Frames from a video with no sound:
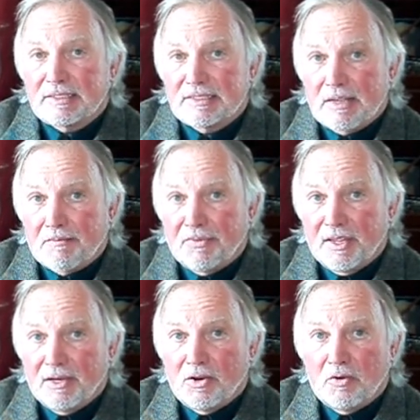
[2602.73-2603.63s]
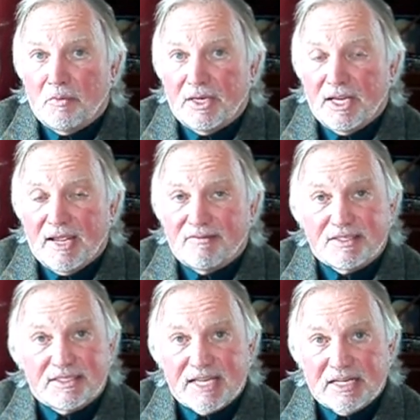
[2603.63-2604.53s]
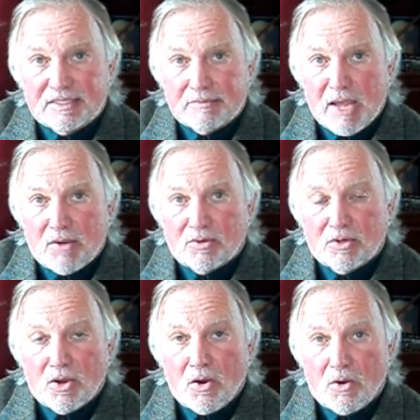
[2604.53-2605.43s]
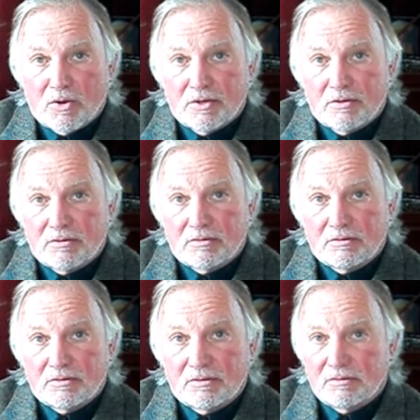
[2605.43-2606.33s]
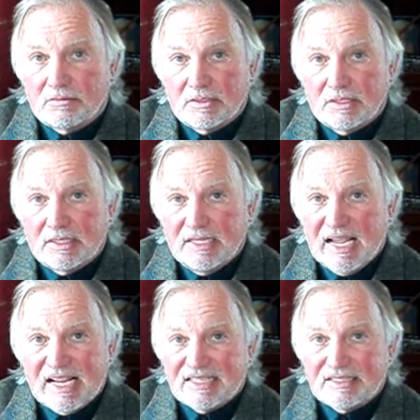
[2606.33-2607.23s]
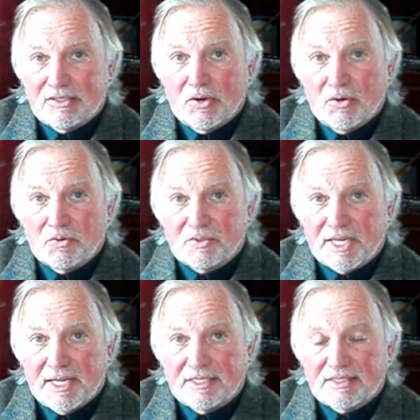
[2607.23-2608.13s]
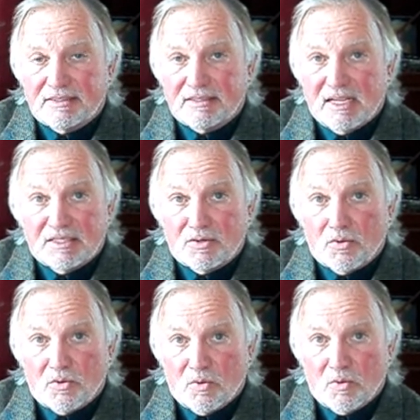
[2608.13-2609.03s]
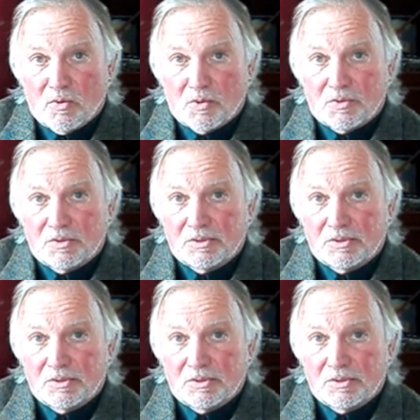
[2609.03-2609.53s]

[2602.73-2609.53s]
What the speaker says: But that's something nobody ever says about God. He has no taste at all.